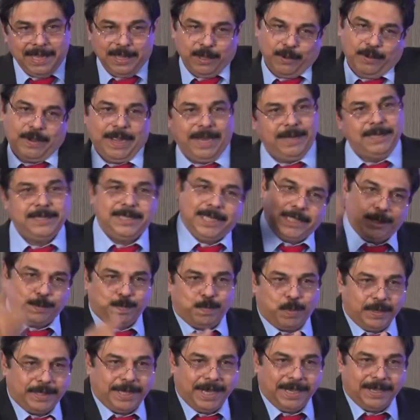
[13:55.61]
You can just
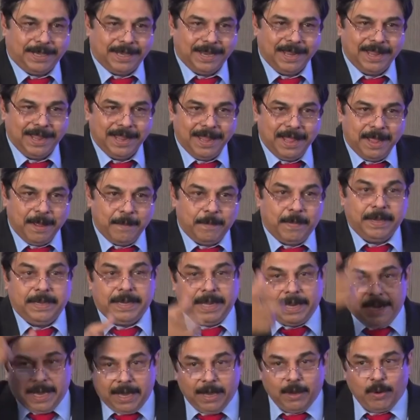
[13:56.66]
put it, but
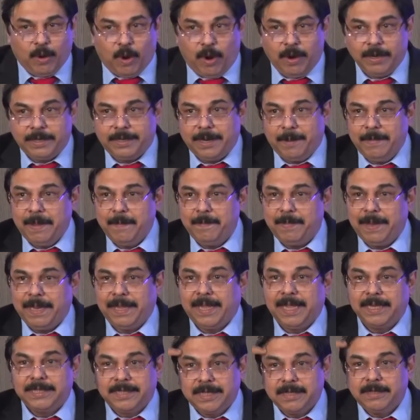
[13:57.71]
there are long-term
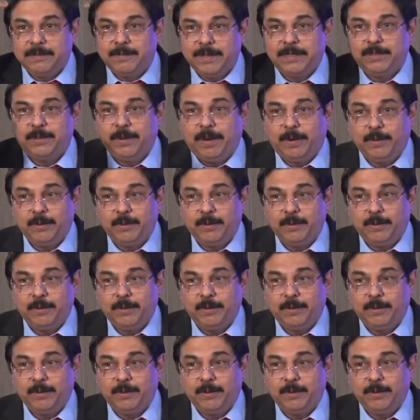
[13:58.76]
implications which you